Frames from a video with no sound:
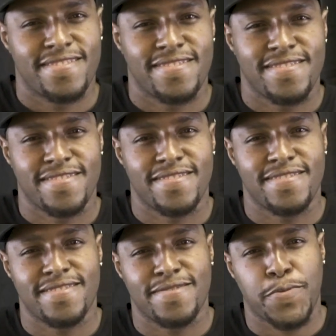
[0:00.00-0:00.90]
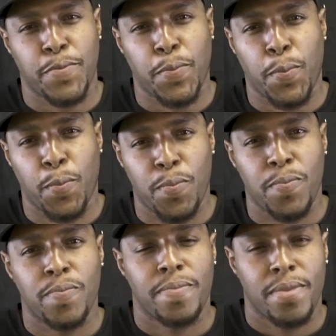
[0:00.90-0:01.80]
So you said wholesaling and real
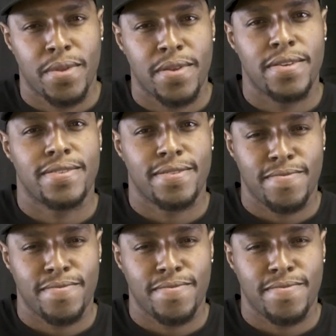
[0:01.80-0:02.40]
estate, right?